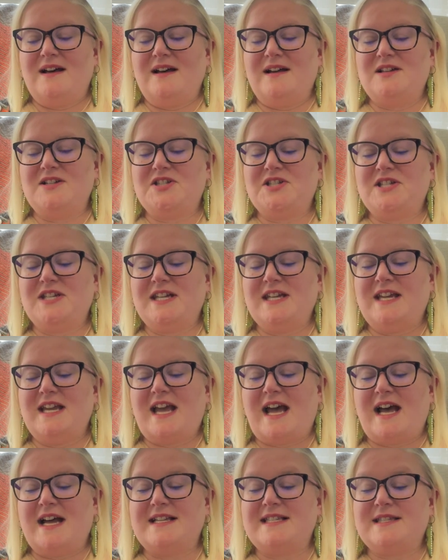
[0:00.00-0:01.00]
she
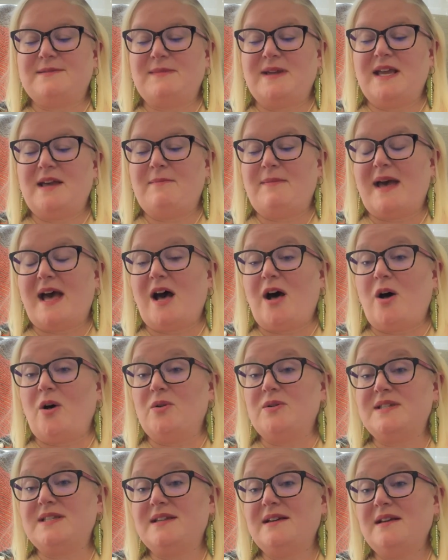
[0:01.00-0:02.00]
asked me
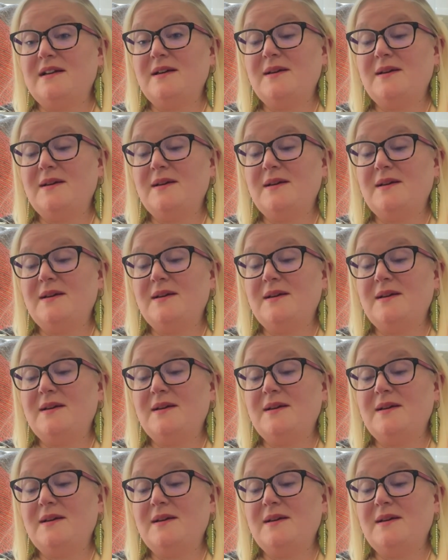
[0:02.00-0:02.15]
about